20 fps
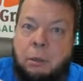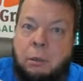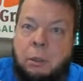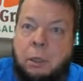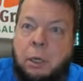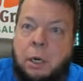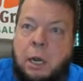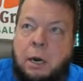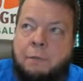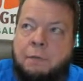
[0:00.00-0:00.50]

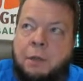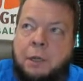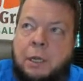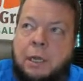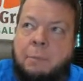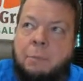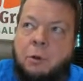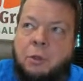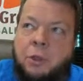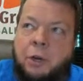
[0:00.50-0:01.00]
A lot of the
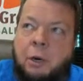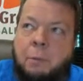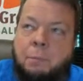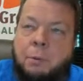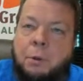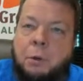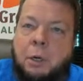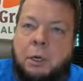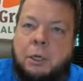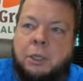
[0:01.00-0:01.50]

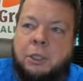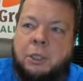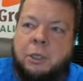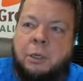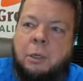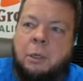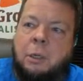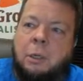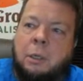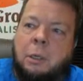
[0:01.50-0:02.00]
chemotherapeutics
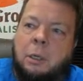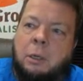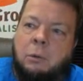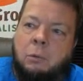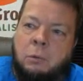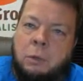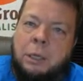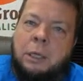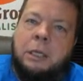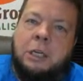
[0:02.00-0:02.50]

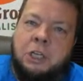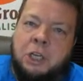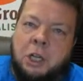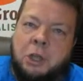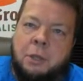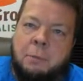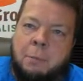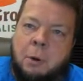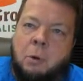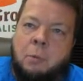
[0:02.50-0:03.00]
really
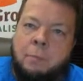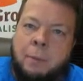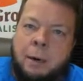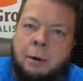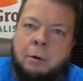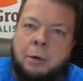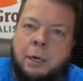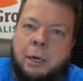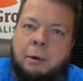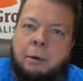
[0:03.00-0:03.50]
shut the bone
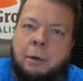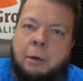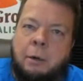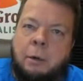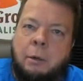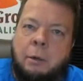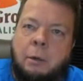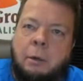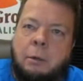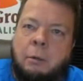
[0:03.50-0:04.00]
marrow down
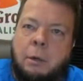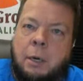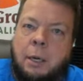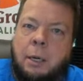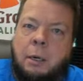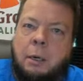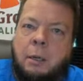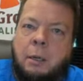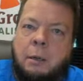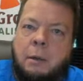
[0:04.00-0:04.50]

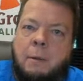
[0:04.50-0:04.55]
right?